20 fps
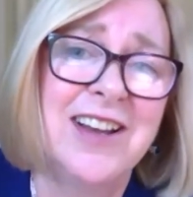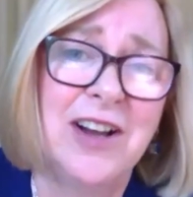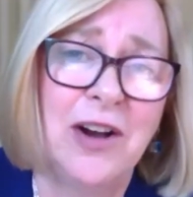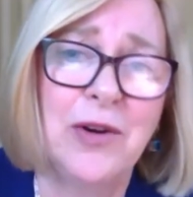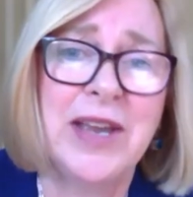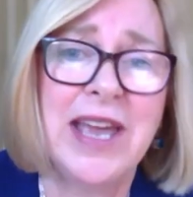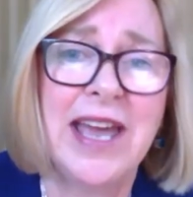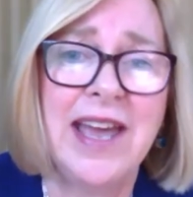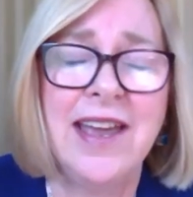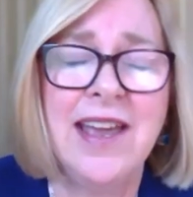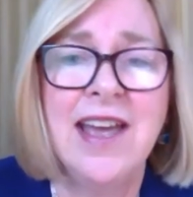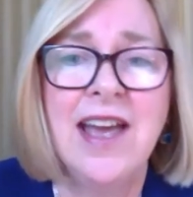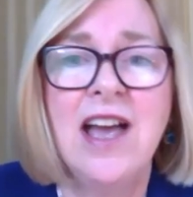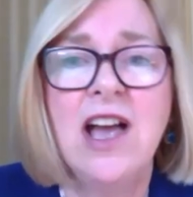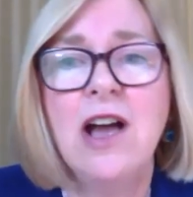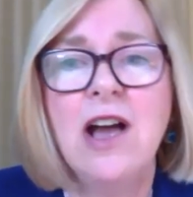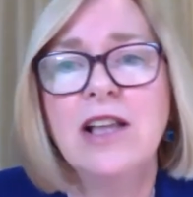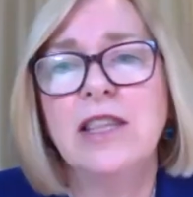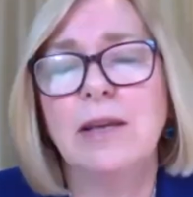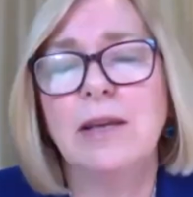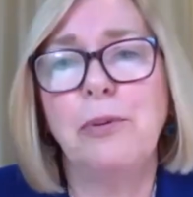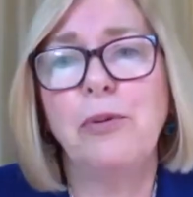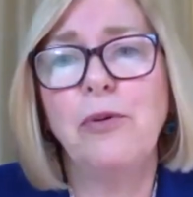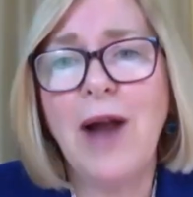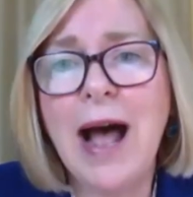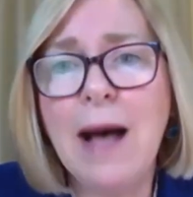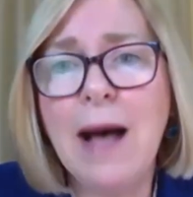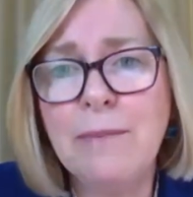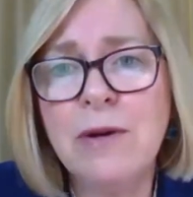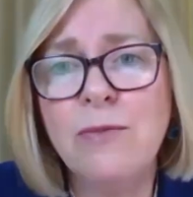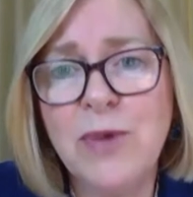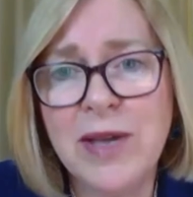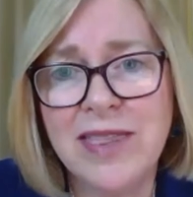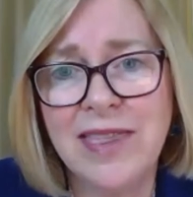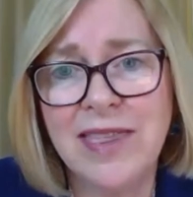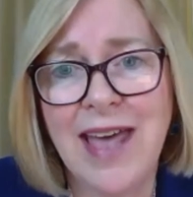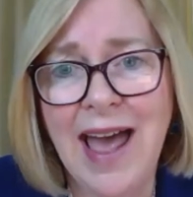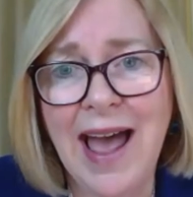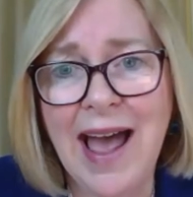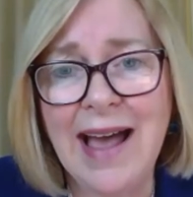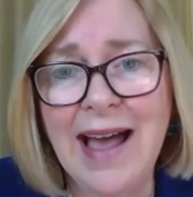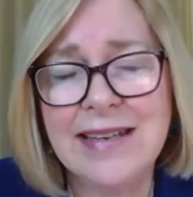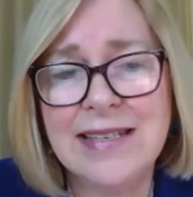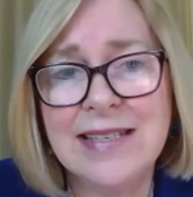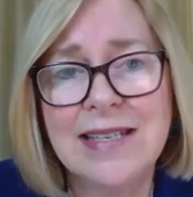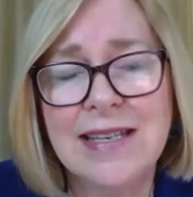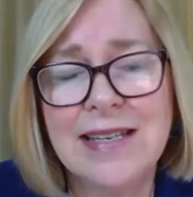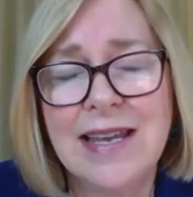Okay. Yeah. The problem with that